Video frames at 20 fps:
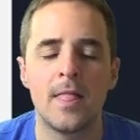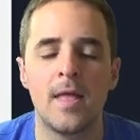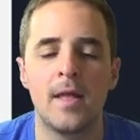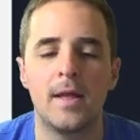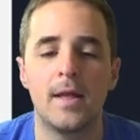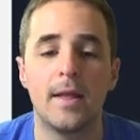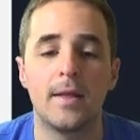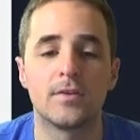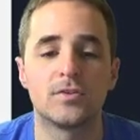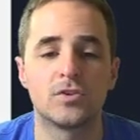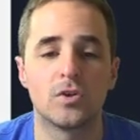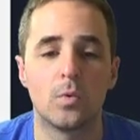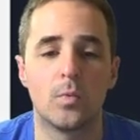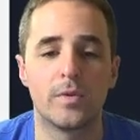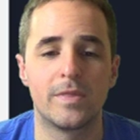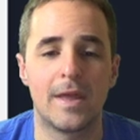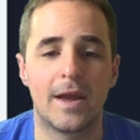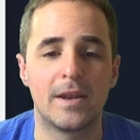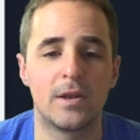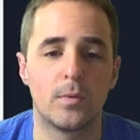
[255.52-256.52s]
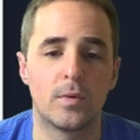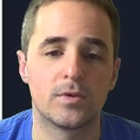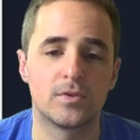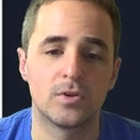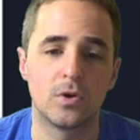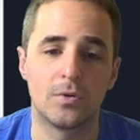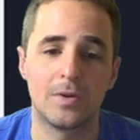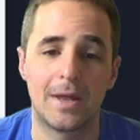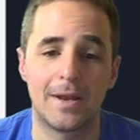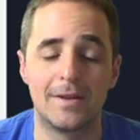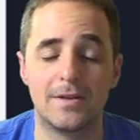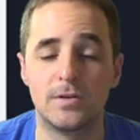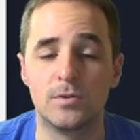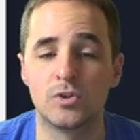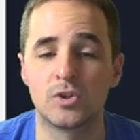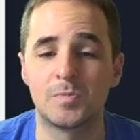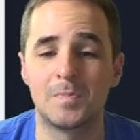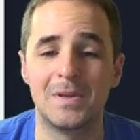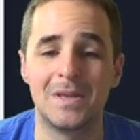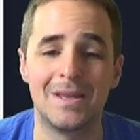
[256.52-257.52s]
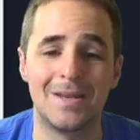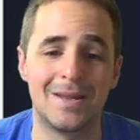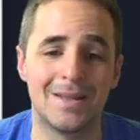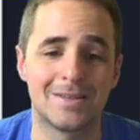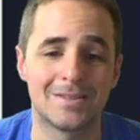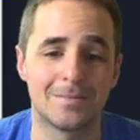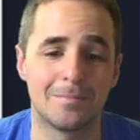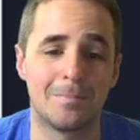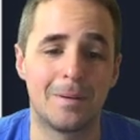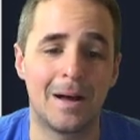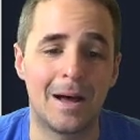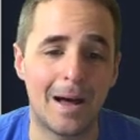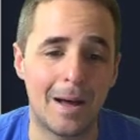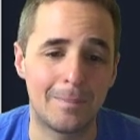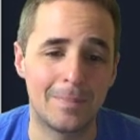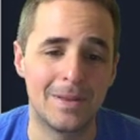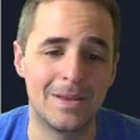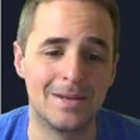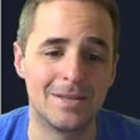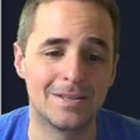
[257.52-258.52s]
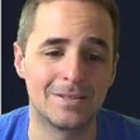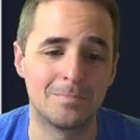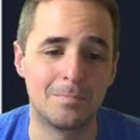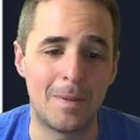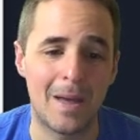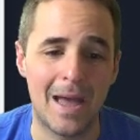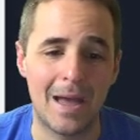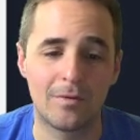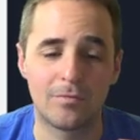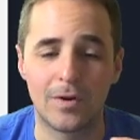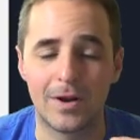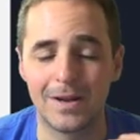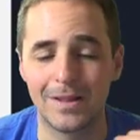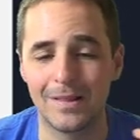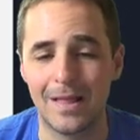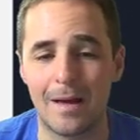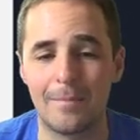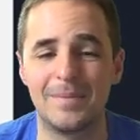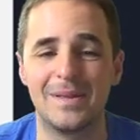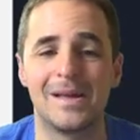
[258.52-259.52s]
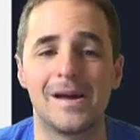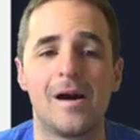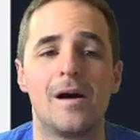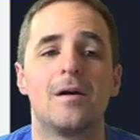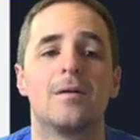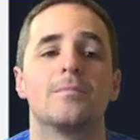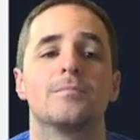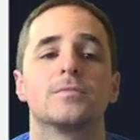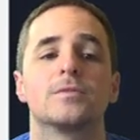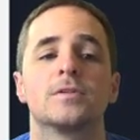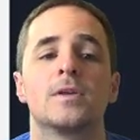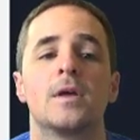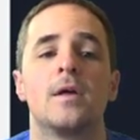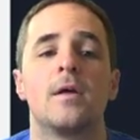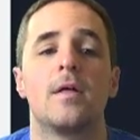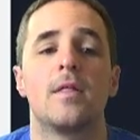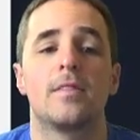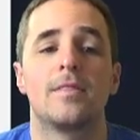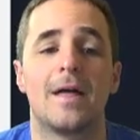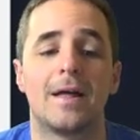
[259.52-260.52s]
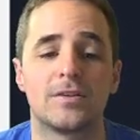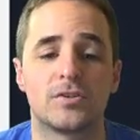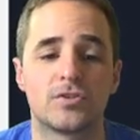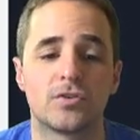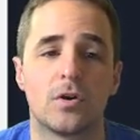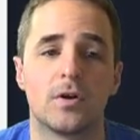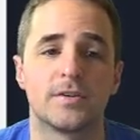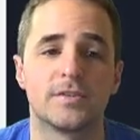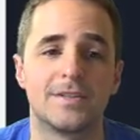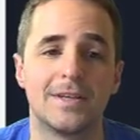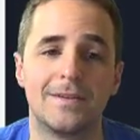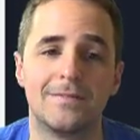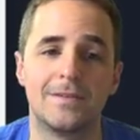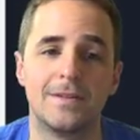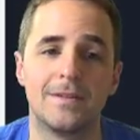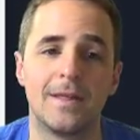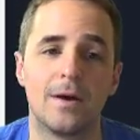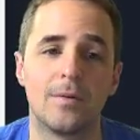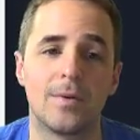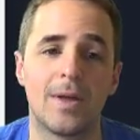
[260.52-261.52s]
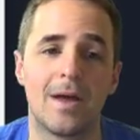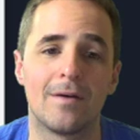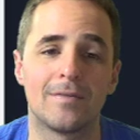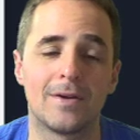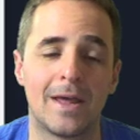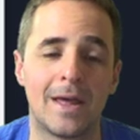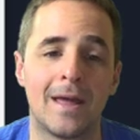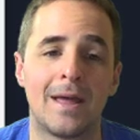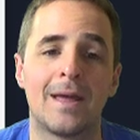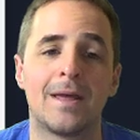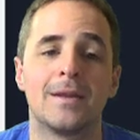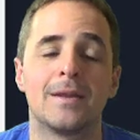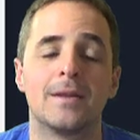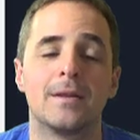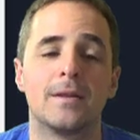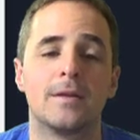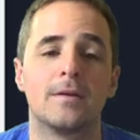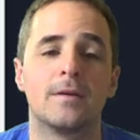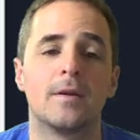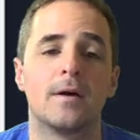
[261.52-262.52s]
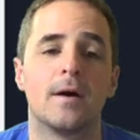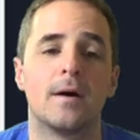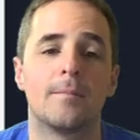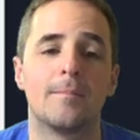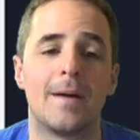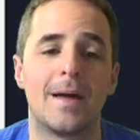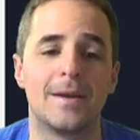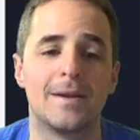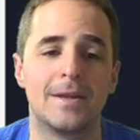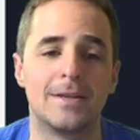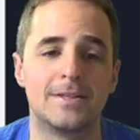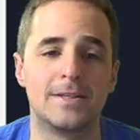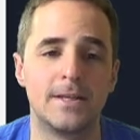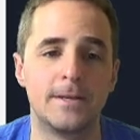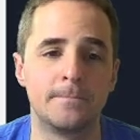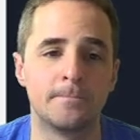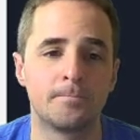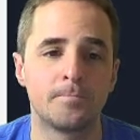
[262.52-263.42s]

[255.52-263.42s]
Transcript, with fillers: and so with 91 zone, 92 speed, and some pop in his bat, Ronnie Lott becomes that strong safety that we haven't had in Madden 18.